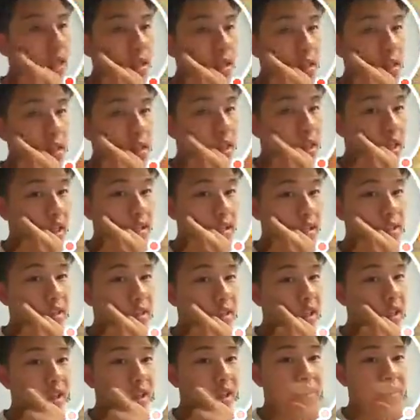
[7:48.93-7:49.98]
And so yeah,
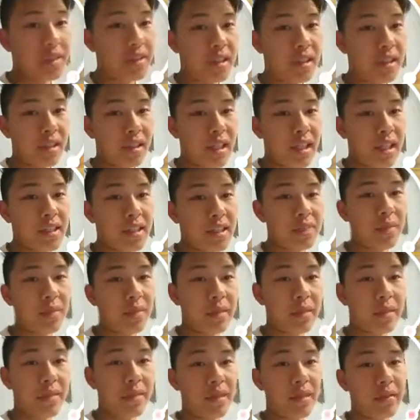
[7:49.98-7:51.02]
obviously last month
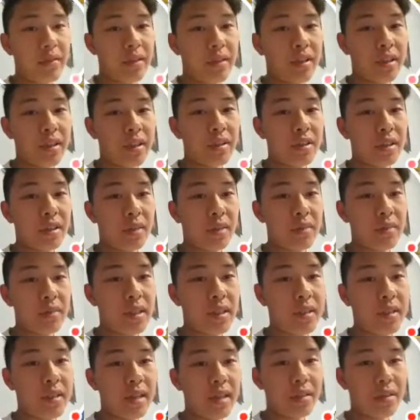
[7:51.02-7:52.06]
I finished top
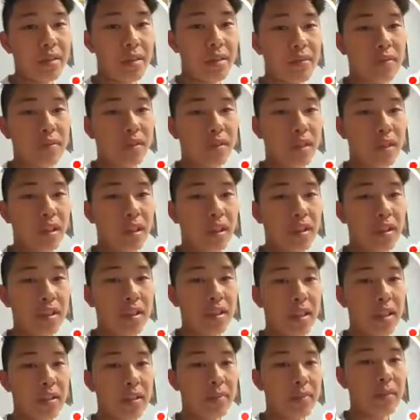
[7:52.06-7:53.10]
10,000 for
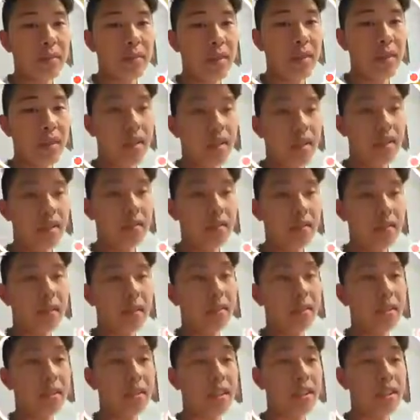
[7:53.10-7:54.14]
Coliseum. I
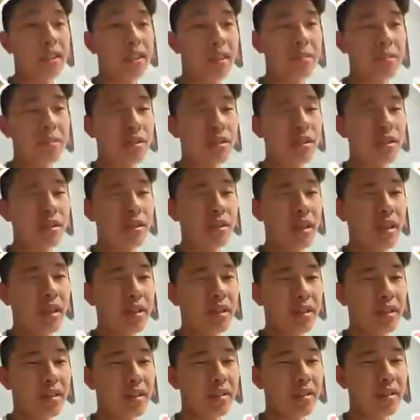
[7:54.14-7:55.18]
finished top
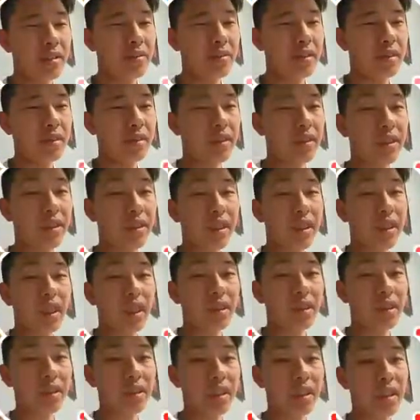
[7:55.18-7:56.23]
2,500
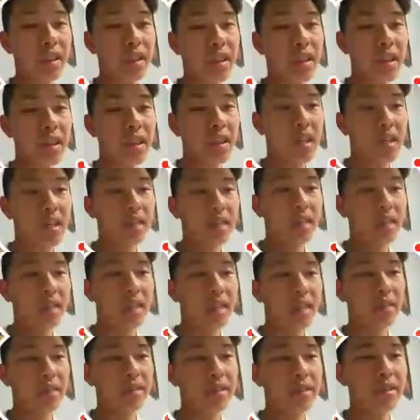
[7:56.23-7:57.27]
actually. I think I
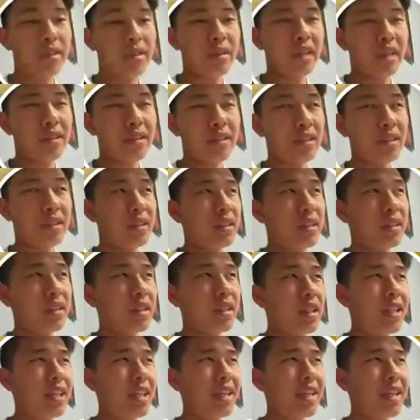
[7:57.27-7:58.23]
was 2008